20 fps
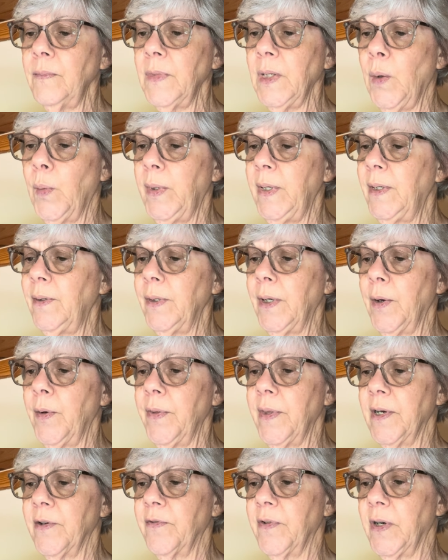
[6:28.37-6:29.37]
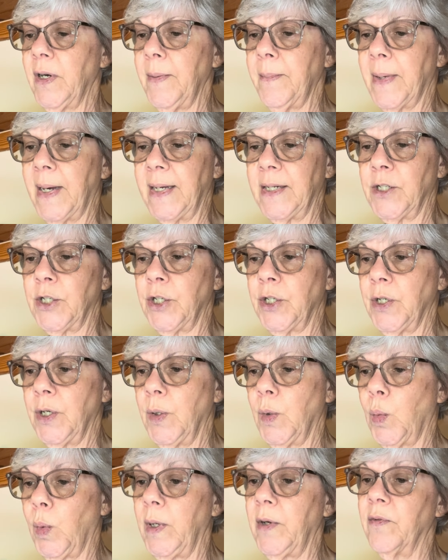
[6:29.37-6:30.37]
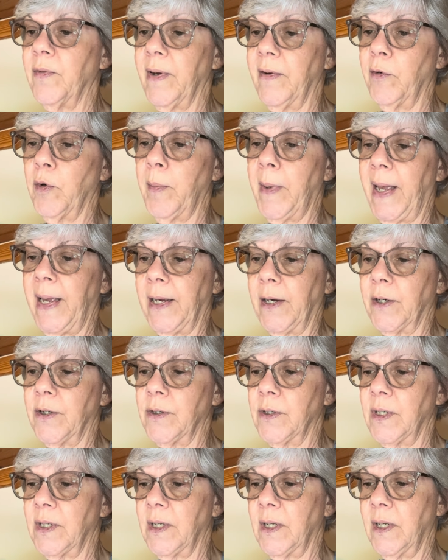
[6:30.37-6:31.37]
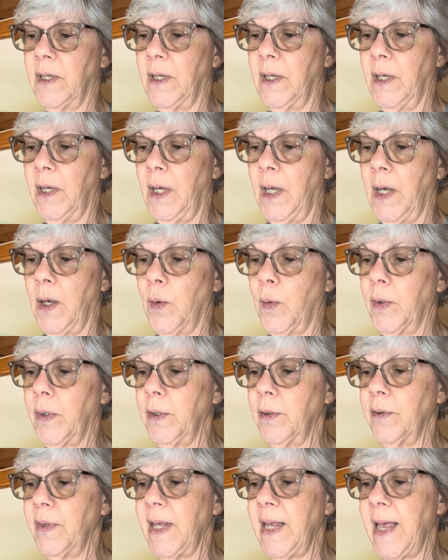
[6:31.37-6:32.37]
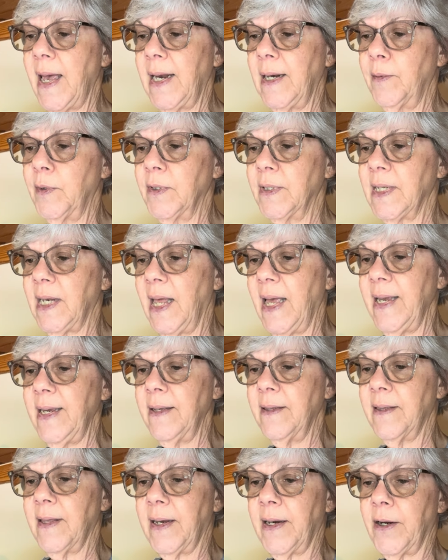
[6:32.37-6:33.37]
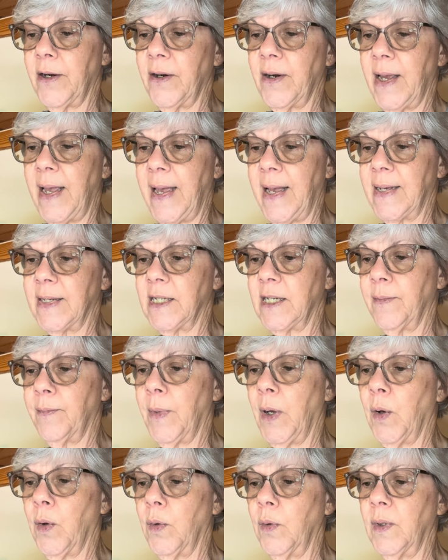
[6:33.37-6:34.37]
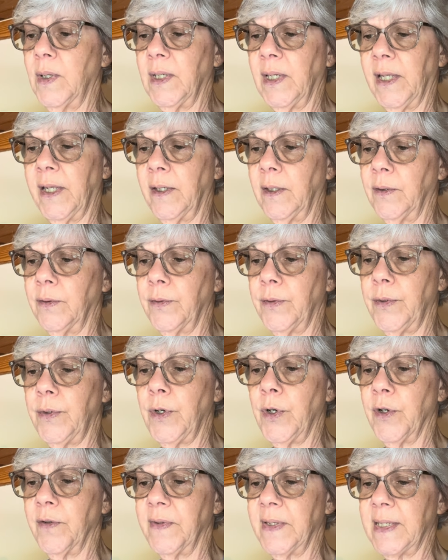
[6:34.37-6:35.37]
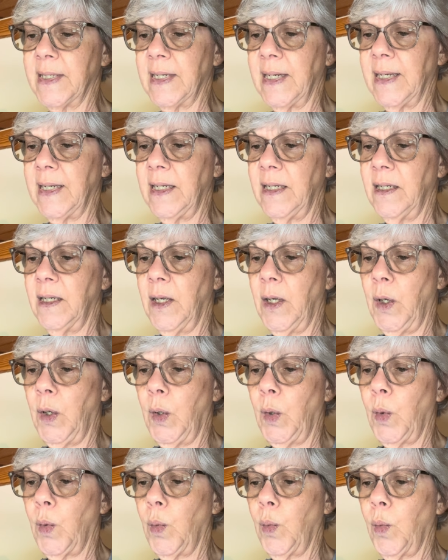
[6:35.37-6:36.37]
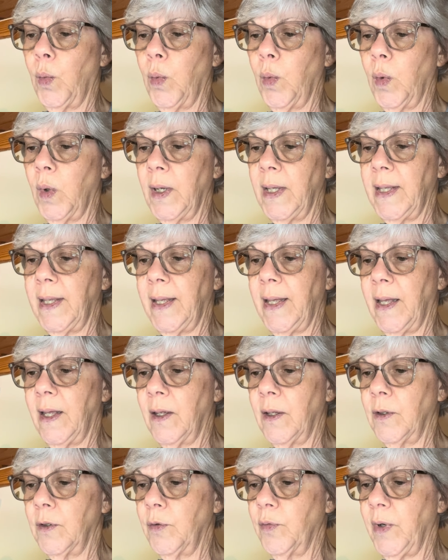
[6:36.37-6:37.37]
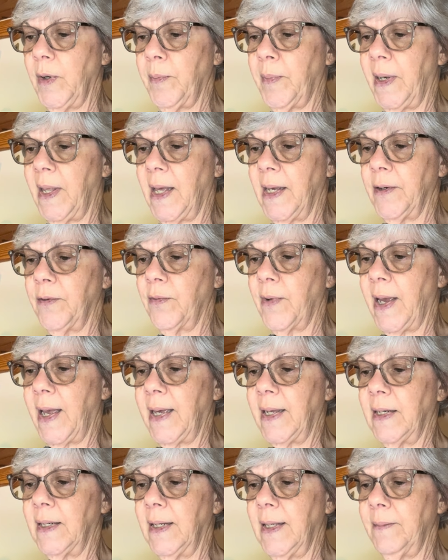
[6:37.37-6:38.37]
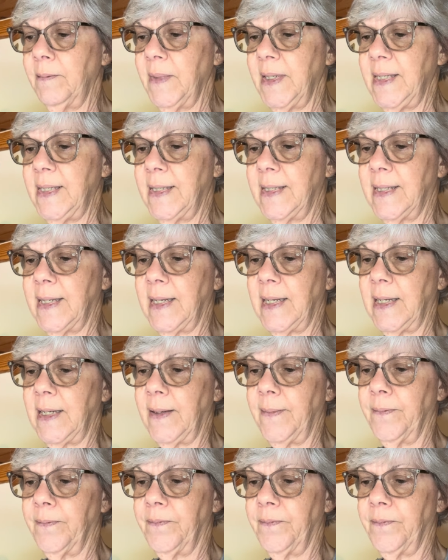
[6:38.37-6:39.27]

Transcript: "We don't go there very much, we river bankers." "What are the animals like there?" asked Mole a little nervously. "Well," replied Rat, "let me see.